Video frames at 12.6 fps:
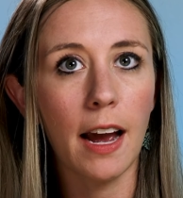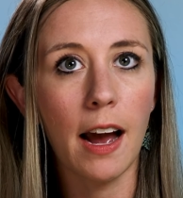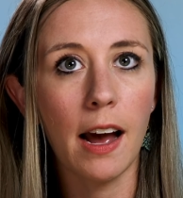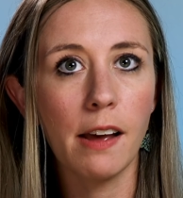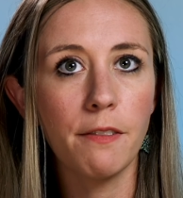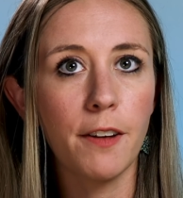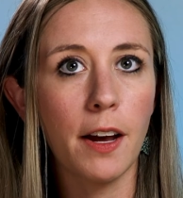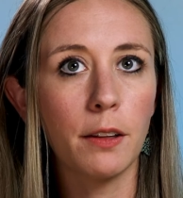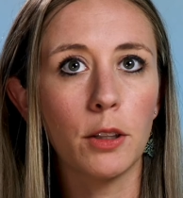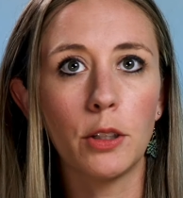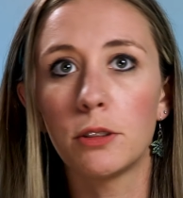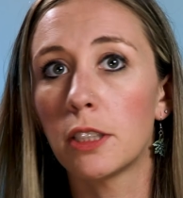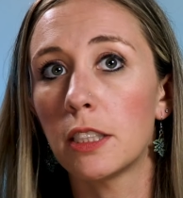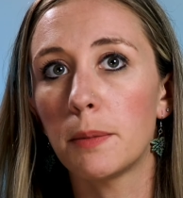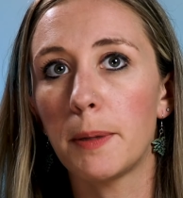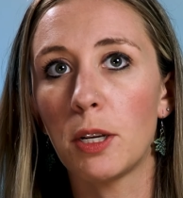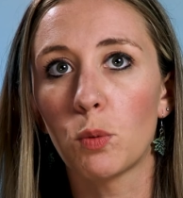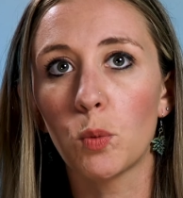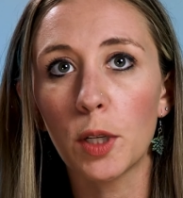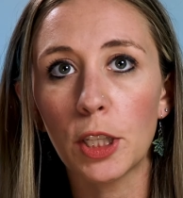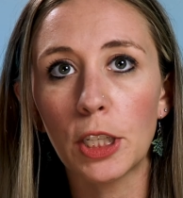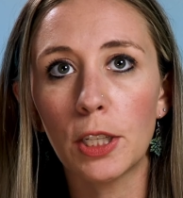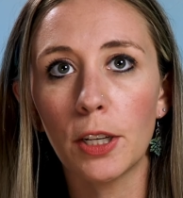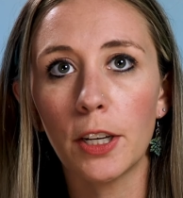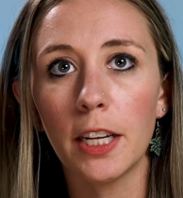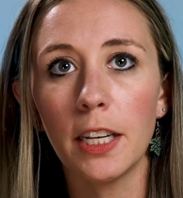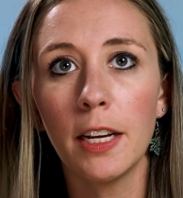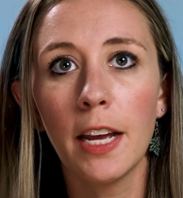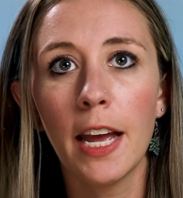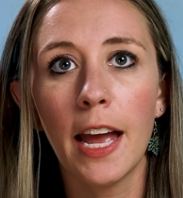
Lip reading: I found Lose It to be really good,